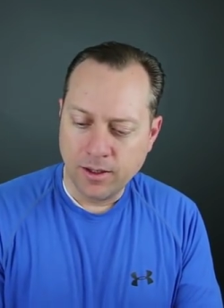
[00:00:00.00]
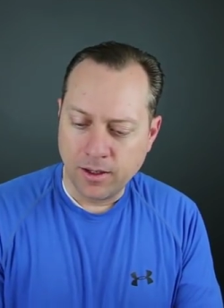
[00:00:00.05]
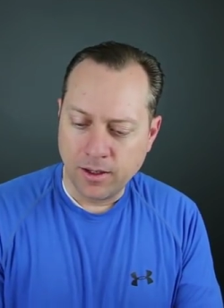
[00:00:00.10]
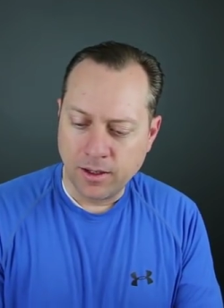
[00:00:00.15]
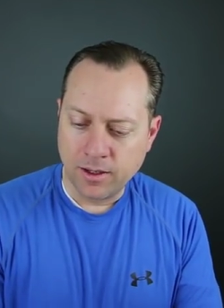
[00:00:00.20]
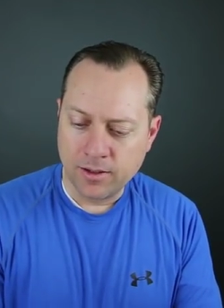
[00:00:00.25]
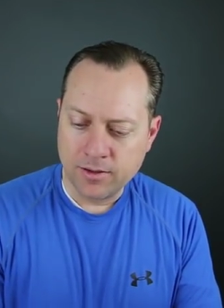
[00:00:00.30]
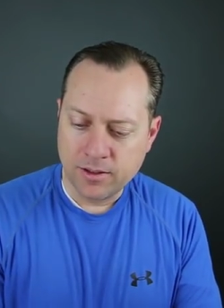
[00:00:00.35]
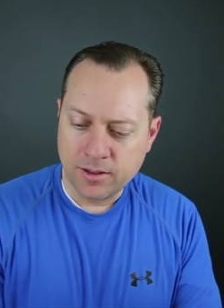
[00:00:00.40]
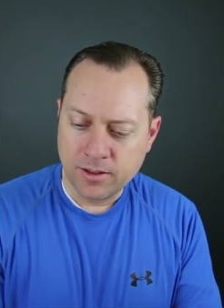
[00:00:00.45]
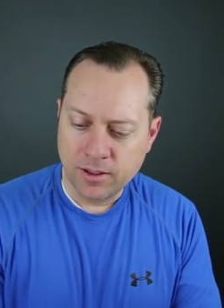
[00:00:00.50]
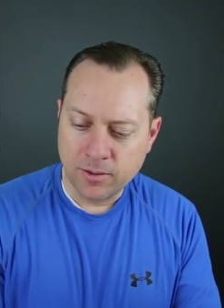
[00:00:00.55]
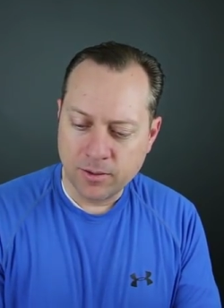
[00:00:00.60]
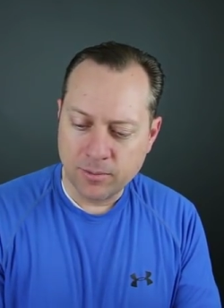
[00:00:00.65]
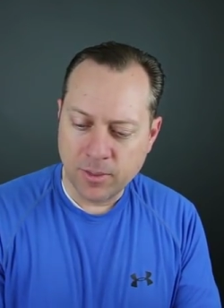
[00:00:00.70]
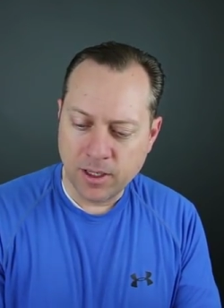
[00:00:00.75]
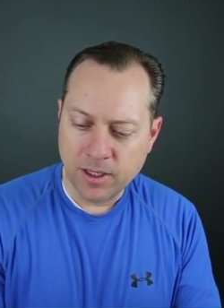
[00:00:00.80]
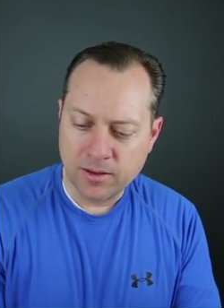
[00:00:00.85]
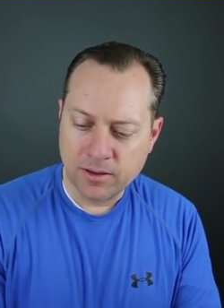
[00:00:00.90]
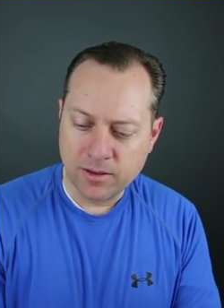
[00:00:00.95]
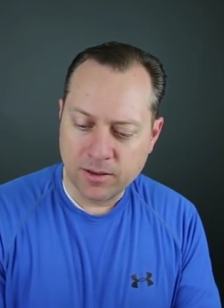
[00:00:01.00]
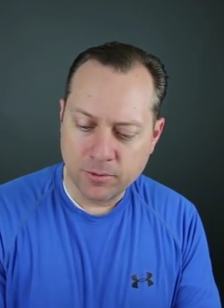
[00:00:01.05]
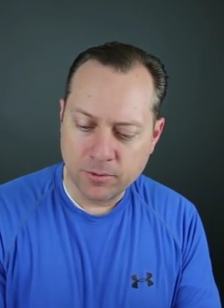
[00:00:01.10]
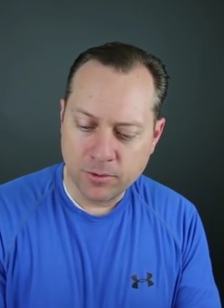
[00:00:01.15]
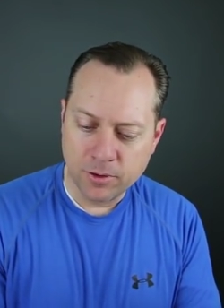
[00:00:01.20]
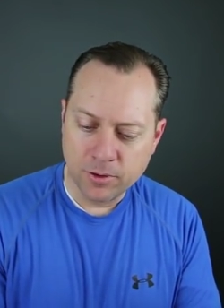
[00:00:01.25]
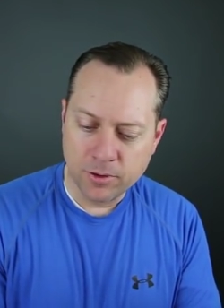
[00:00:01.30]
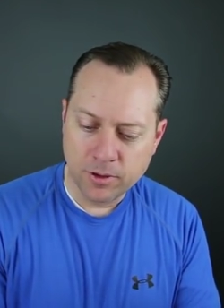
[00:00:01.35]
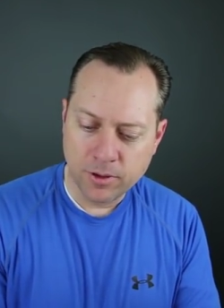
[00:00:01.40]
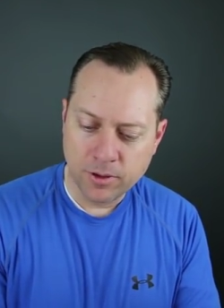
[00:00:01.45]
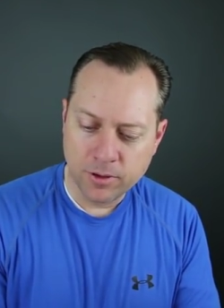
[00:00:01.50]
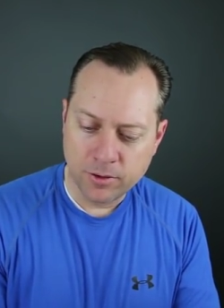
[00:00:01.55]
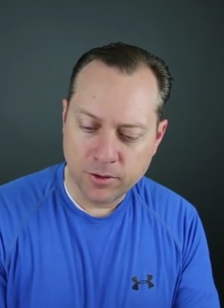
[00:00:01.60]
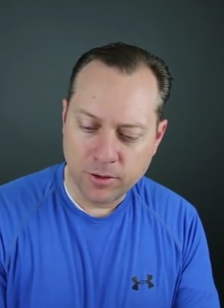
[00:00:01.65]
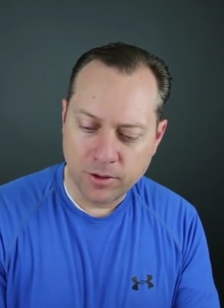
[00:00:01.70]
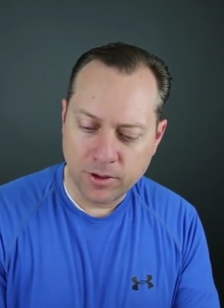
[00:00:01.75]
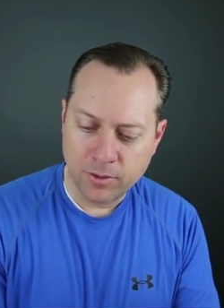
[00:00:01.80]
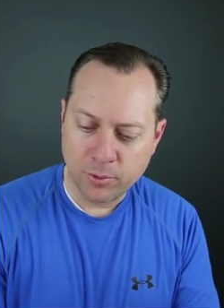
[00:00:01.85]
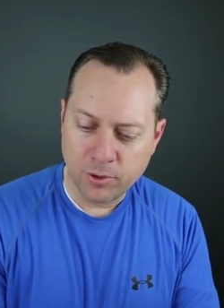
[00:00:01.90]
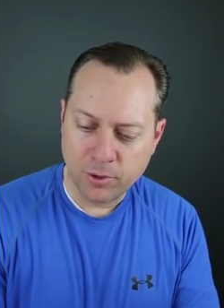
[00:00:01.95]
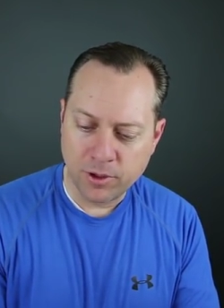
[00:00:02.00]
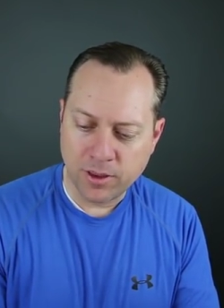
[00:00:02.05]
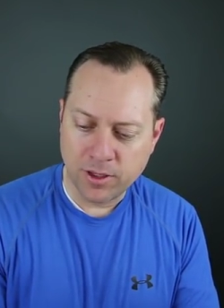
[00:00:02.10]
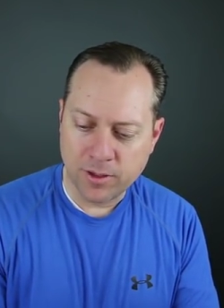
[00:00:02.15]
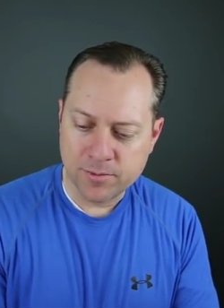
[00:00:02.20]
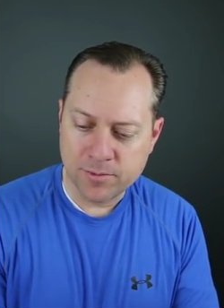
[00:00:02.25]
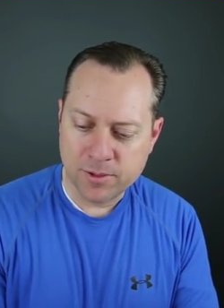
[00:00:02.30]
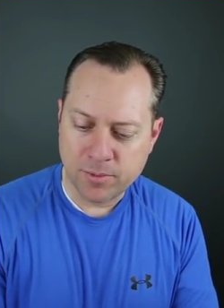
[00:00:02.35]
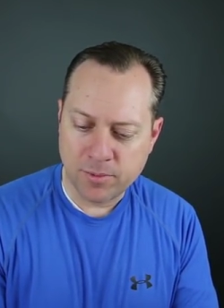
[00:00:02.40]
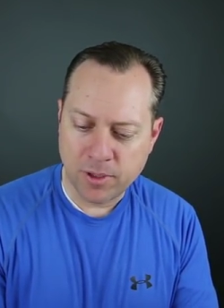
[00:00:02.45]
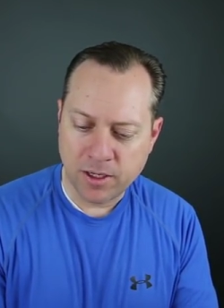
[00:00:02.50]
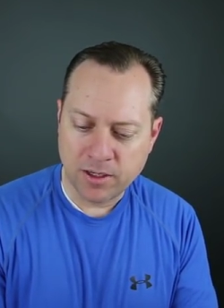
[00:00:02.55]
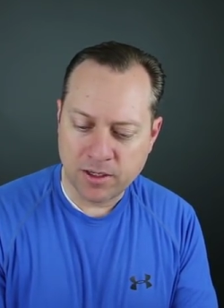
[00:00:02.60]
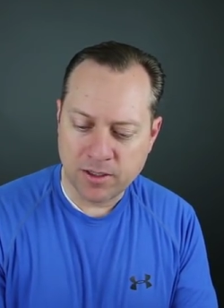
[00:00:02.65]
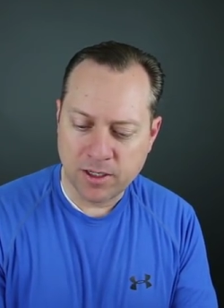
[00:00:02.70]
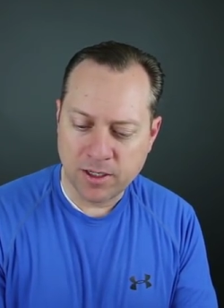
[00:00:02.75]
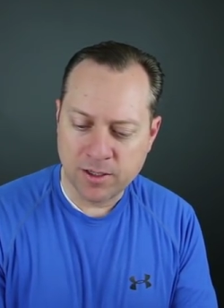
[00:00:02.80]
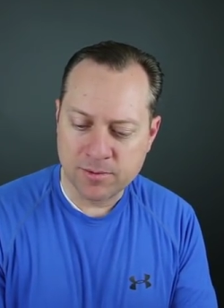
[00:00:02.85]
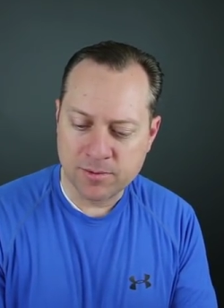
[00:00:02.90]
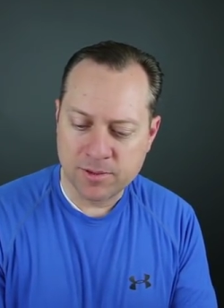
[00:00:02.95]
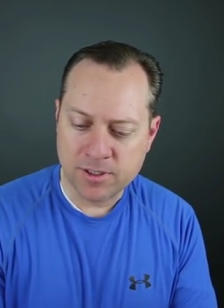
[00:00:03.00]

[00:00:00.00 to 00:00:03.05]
And the young men that were grown up with him spake unto him,